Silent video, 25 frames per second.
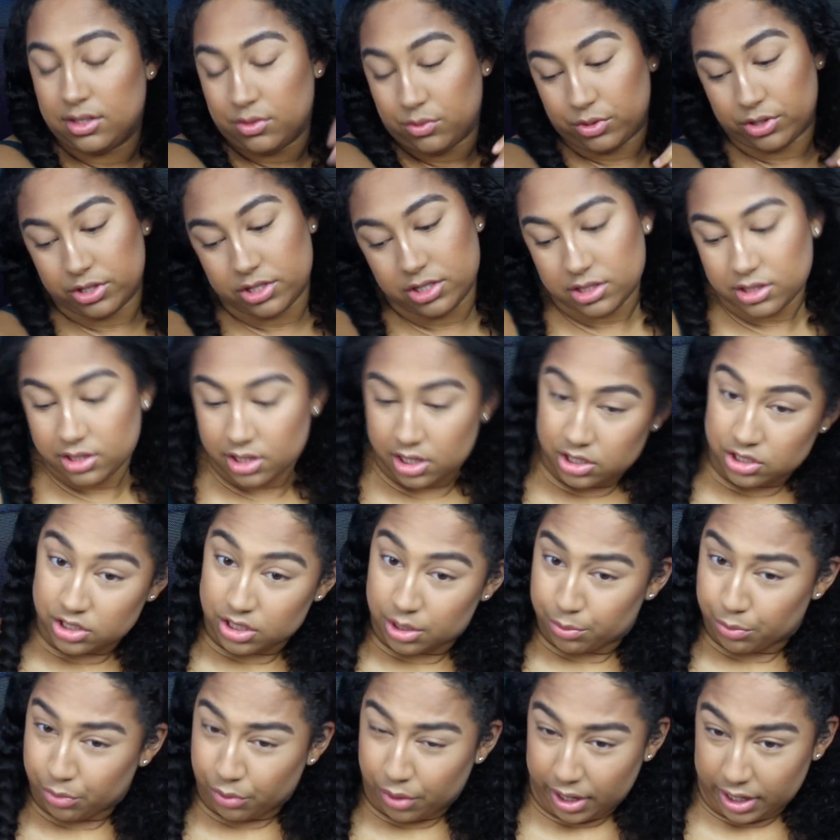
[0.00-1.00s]
We're just gonna
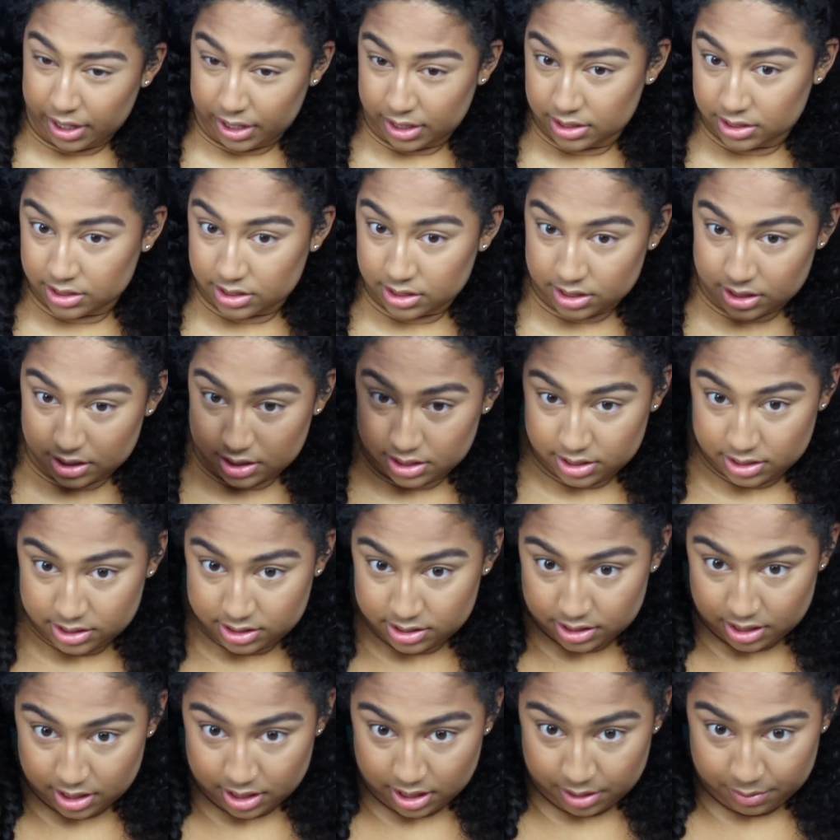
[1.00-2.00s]
jump right into
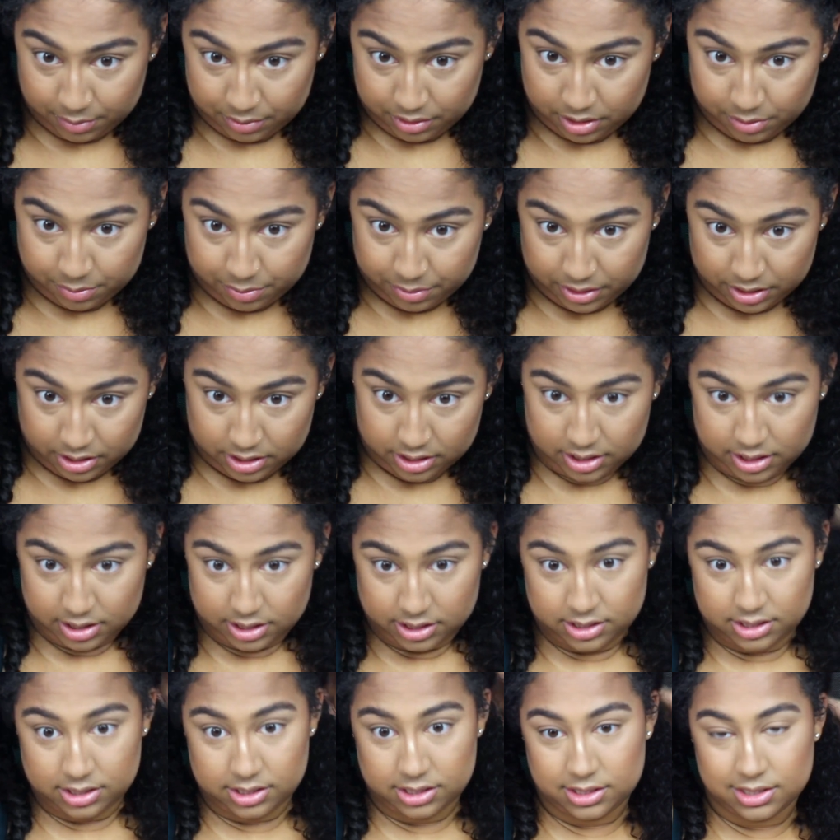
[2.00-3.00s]
this and I'm gonna pin
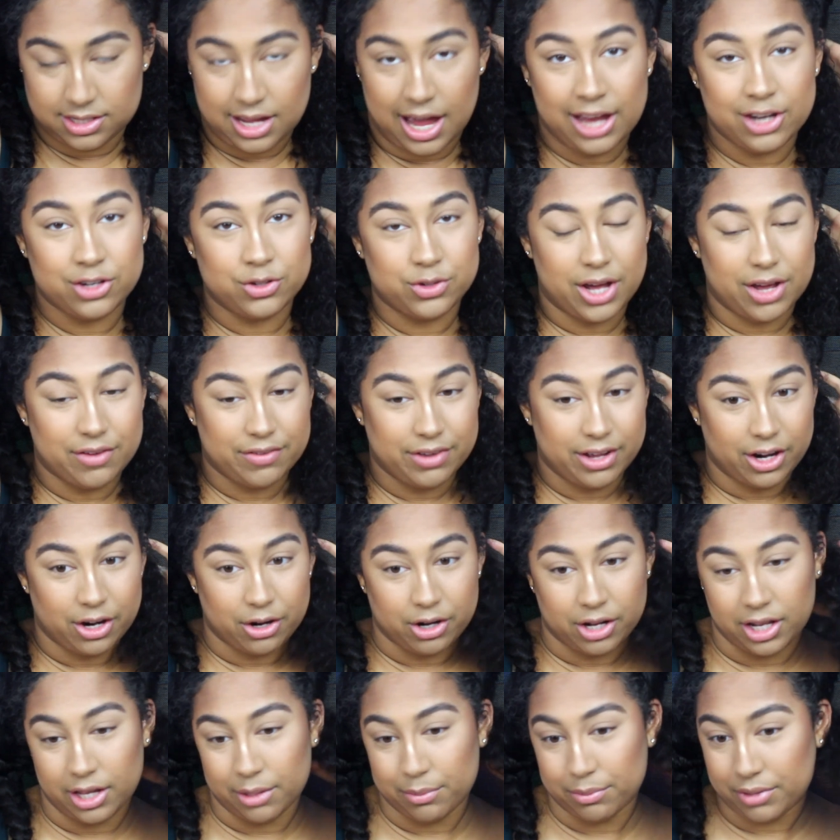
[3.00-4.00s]
this. I do have a
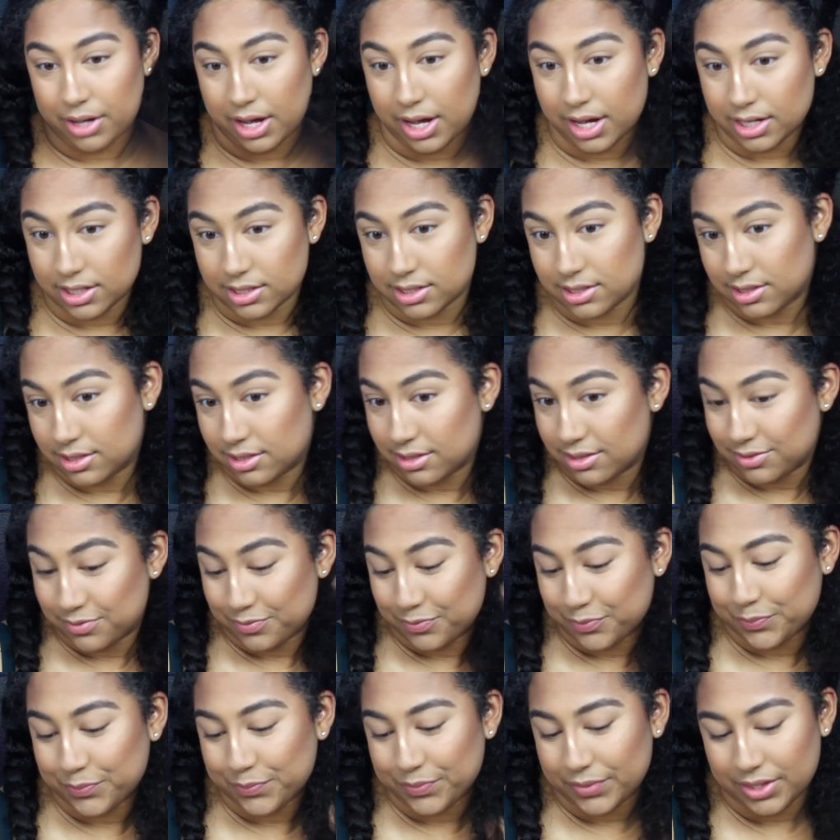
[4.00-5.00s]
hair clip, guys.
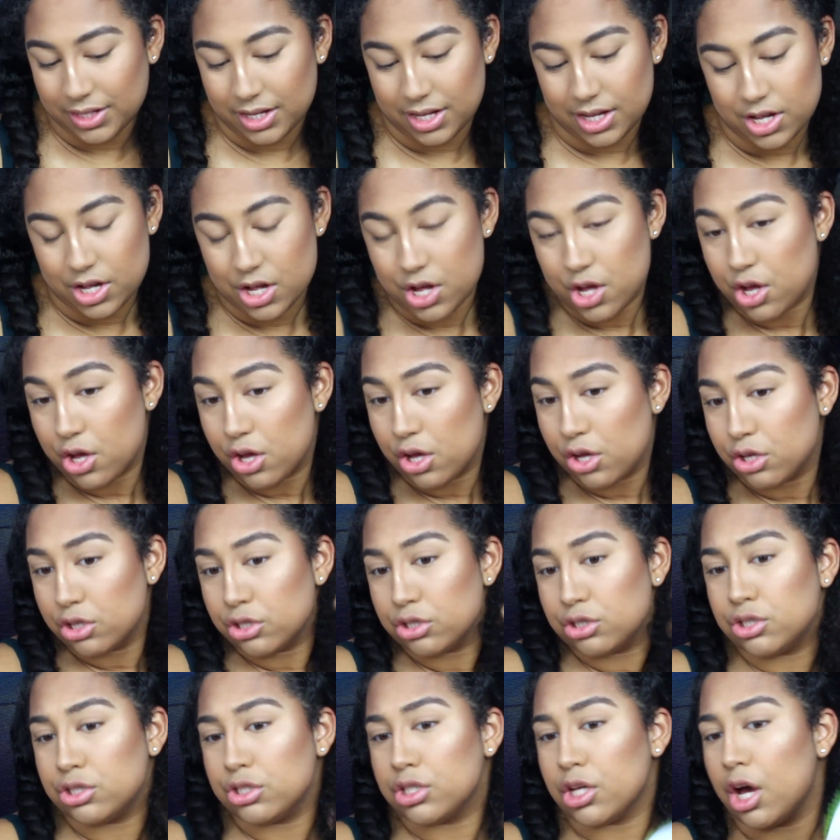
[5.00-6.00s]

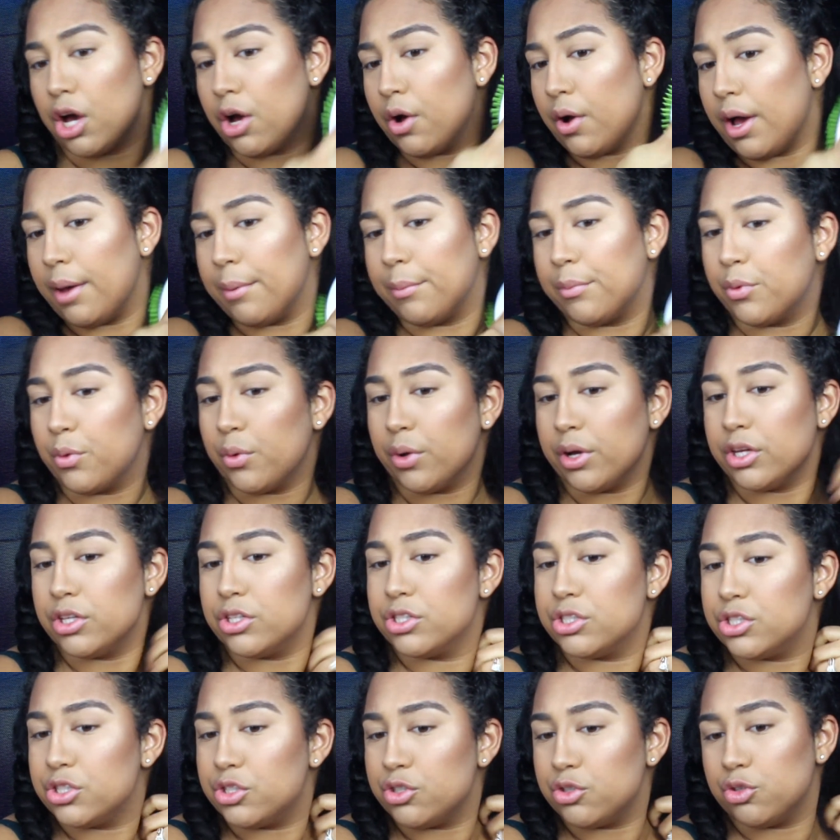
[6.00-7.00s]
So I'm
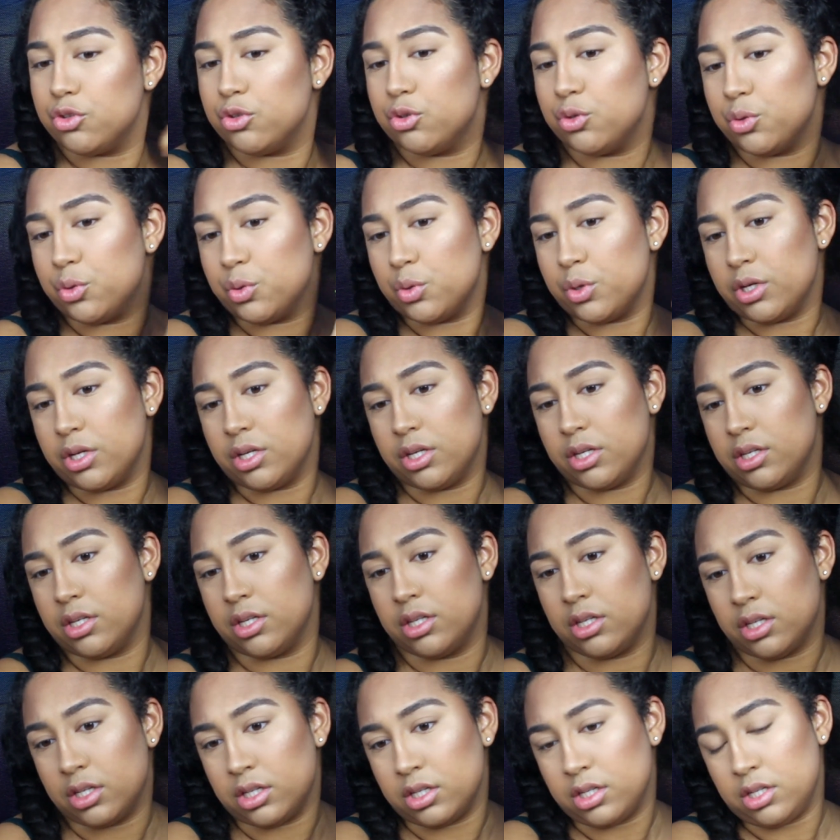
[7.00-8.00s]
going to
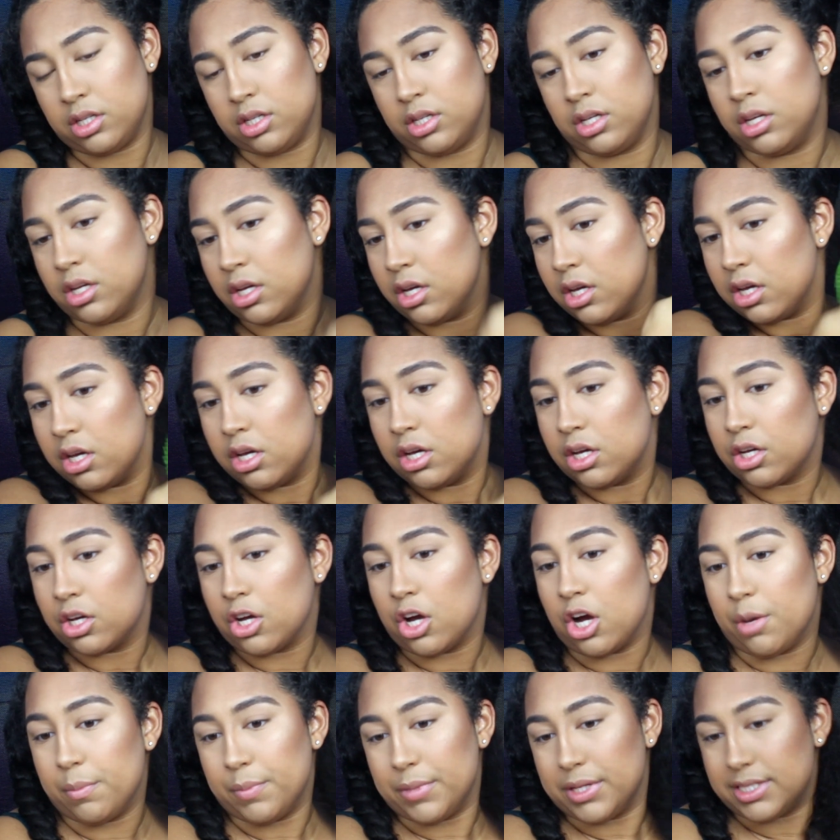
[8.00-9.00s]

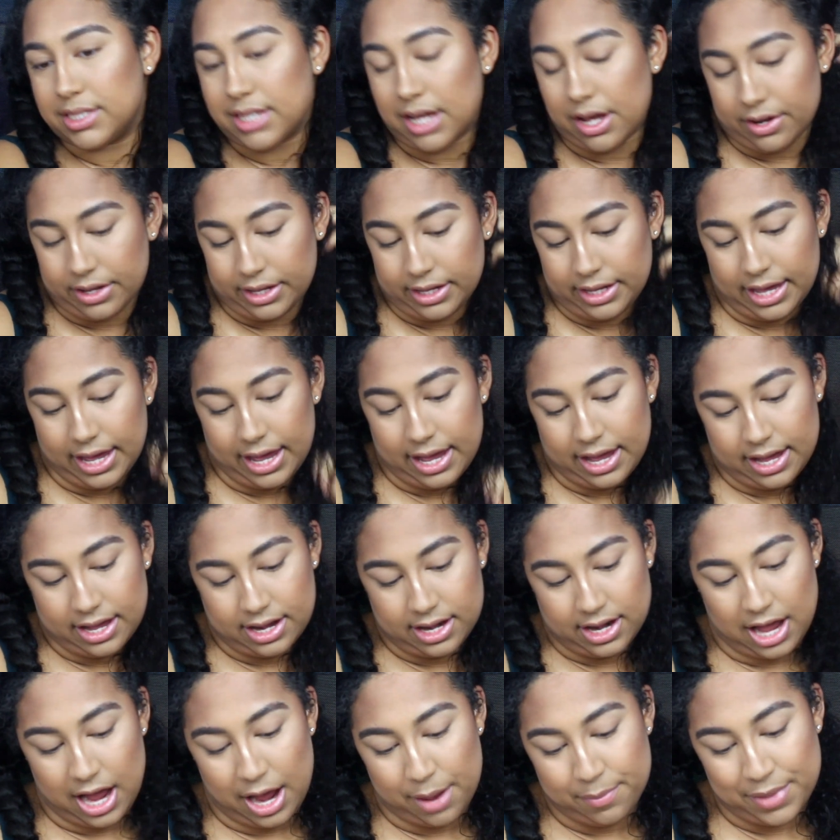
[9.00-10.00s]
comb this out again.